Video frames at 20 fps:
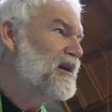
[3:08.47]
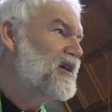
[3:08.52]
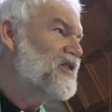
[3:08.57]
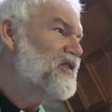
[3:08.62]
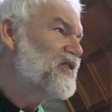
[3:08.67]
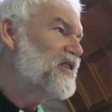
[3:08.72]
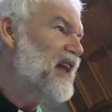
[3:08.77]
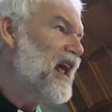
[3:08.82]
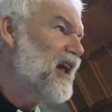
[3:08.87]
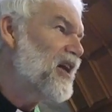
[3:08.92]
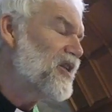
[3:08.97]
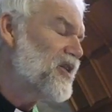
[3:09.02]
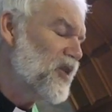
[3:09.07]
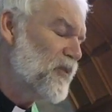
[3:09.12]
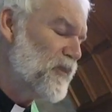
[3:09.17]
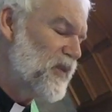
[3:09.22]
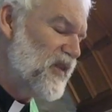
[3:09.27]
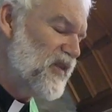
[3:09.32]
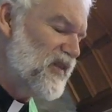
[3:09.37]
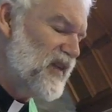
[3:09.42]
Sell your
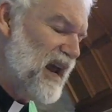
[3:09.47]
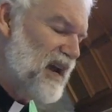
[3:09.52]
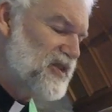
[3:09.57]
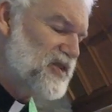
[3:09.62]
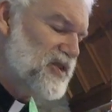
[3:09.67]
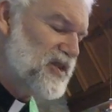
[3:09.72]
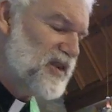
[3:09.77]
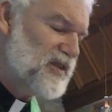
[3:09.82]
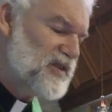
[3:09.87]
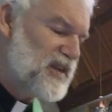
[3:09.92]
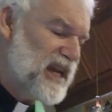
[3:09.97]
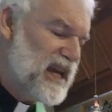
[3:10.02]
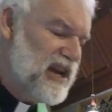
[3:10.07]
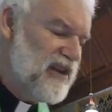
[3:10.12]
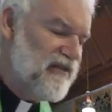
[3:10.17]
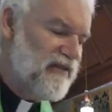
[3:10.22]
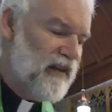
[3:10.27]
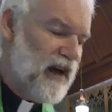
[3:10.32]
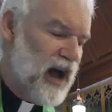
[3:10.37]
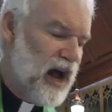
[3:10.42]
possessions,
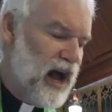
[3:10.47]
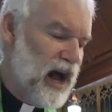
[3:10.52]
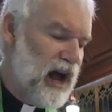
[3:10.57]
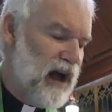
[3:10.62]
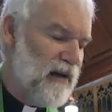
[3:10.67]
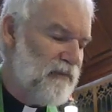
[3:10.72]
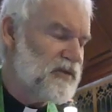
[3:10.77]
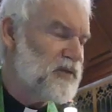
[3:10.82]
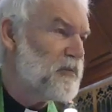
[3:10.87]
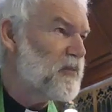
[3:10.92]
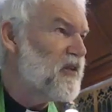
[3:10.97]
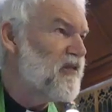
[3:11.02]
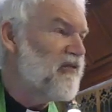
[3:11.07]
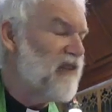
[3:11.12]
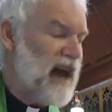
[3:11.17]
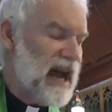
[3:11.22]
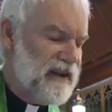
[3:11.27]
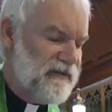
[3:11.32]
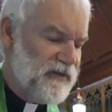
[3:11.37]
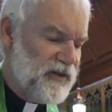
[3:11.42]
give alms,
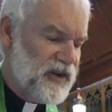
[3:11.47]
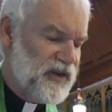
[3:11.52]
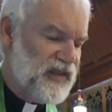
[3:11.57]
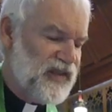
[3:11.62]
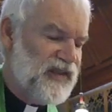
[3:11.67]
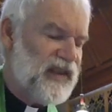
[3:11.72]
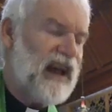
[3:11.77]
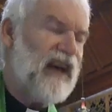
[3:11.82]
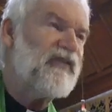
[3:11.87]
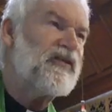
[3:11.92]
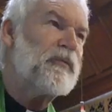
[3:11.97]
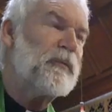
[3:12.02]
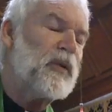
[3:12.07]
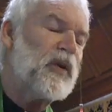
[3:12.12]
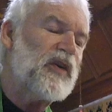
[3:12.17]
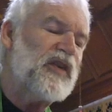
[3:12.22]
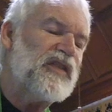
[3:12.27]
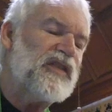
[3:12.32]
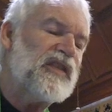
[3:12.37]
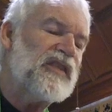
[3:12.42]
provide for yourselves
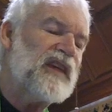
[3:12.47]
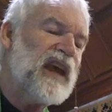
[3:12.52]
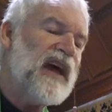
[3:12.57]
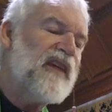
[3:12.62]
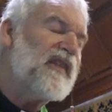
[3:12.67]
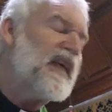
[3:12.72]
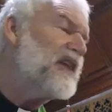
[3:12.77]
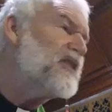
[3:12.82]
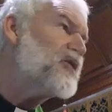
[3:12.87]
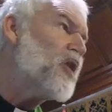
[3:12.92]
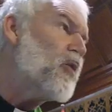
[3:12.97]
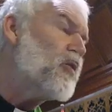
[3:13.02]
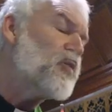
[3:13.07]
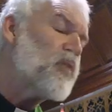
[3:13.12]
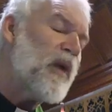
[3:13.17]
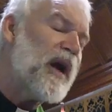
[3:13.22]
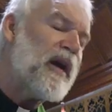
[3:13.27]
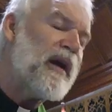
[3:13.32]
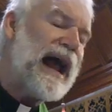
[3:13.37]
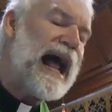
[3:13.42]
purses that don't
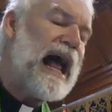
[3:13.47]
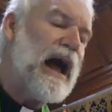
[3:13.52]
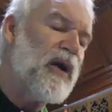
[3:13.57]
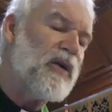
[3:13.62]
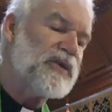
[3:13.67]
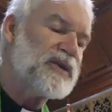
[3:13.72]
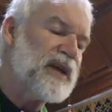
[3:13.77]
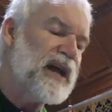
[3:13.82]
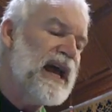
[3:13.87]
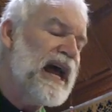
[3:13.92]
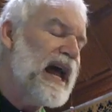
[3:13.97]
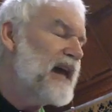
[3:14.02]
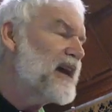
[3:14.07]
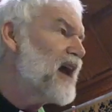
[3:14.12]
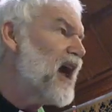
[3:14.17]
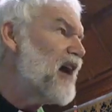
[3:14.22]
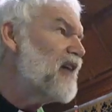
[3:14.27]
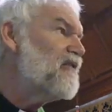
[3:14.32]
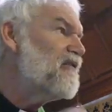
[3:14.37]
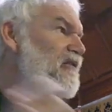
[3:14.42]
wear out, an
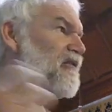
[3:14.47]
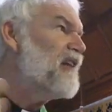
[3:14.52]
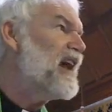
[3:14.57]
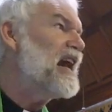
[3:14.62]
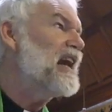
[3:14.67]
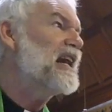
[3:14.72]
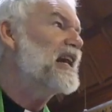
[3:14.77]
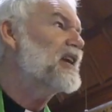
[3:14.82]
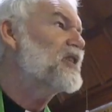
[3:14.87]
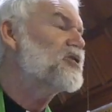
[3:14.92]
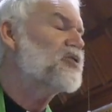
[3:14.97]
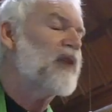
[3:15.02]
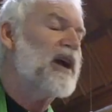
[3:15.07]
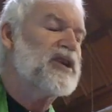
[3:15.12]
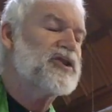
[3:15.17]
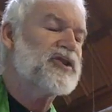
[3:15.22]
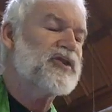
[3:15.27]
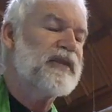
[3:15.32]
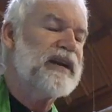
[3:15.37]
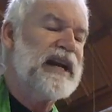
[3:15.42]
unfailing
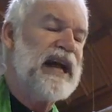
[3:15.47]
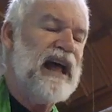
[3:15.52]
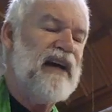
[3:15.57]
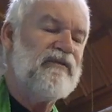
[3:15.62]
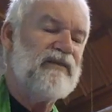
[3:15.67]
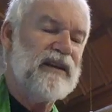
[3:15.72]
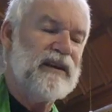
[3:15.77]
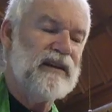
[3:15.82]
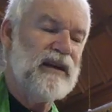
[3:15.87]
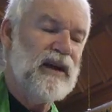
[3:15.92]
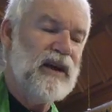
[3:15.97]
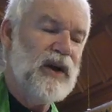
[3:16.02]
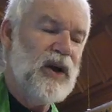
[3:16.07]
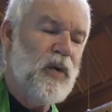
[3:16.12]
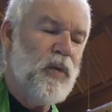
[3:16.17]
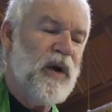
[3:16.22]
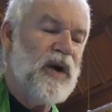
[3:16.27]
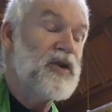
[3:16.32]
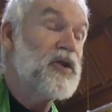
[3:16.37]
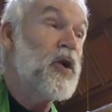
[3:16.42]
treasure in heaven,
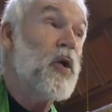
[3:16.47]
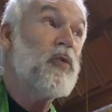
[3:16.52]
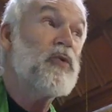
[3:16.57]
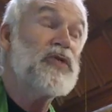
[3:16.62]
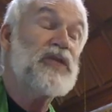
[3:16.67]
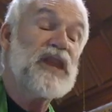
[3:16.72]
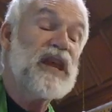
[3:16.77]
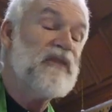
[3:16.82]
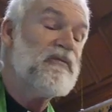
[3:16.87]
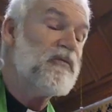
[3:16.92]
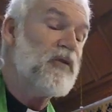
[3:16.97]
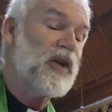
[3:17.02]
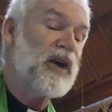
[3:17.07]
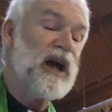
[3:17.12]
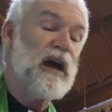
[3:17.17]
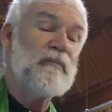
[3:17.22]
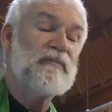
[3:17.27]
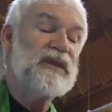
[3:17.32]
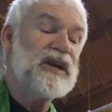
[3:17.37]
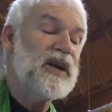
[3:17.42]
where no thief will
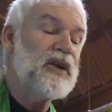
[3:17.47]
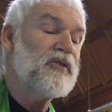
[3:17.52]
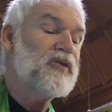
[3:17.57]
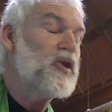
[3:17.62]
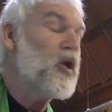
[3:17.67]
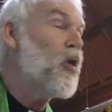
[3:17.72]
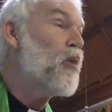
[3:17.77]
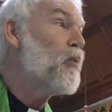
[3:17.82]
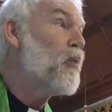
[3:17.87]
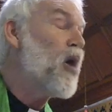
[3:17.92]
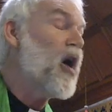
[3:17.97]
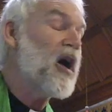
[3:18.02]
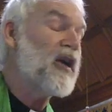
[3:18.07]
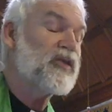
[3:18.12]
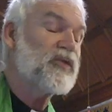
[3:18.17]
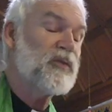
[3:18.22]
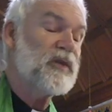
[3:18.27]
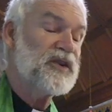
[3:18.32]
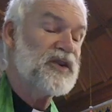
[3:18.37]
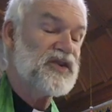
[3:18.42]
come near, no
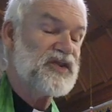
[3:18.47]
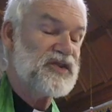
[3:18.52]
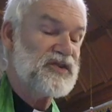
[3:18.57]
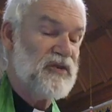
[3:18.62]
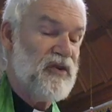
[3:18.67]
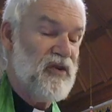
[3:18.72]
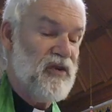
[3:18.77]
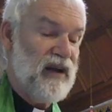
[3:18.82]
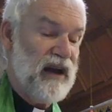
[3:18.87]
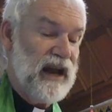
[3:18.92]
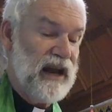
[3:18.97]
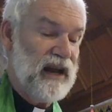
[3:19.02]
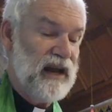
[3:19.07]
moth will destroy.